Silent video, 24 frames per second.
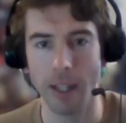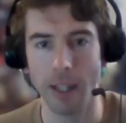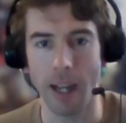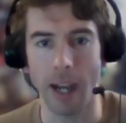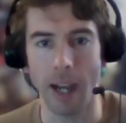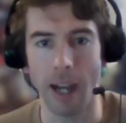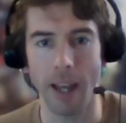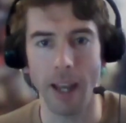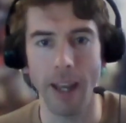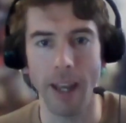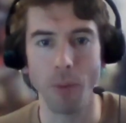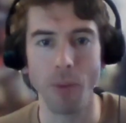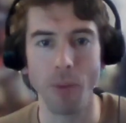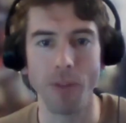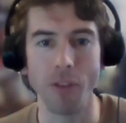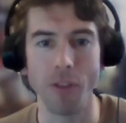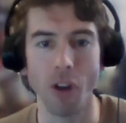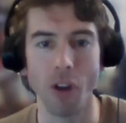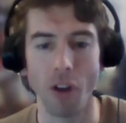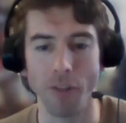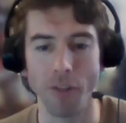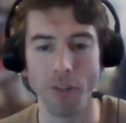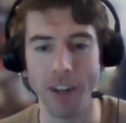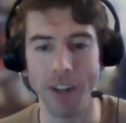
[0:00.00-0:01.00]
And then we've
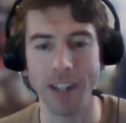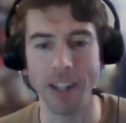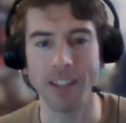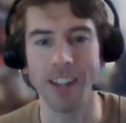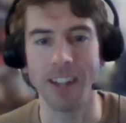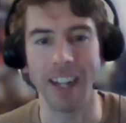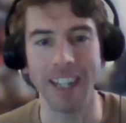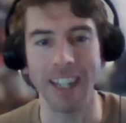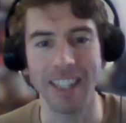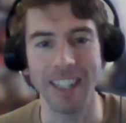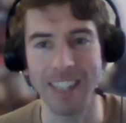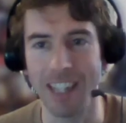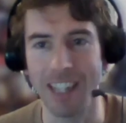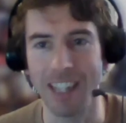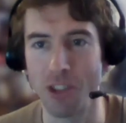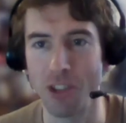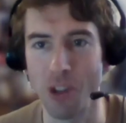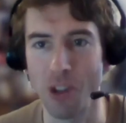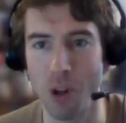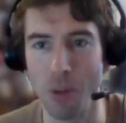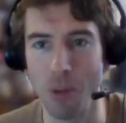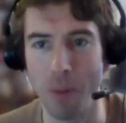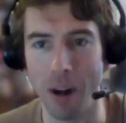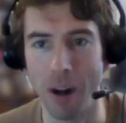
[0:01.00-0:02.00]
got things like
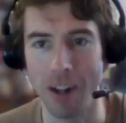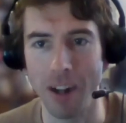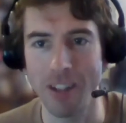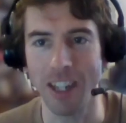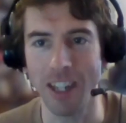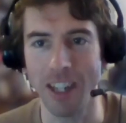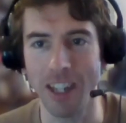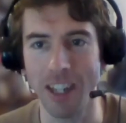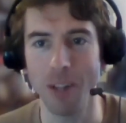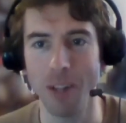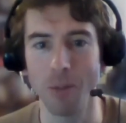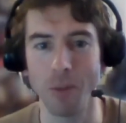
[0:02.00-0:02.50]
Disco Marty,